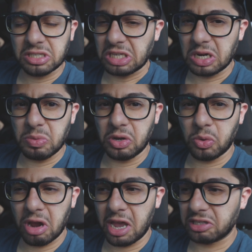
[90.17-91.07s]
It's gonna be
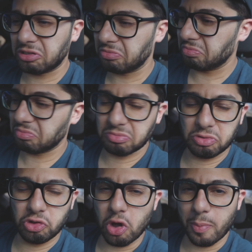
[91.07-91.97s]
great,
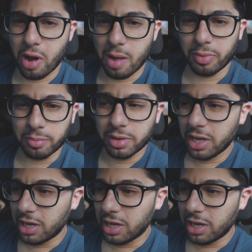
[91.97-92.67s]
no problem.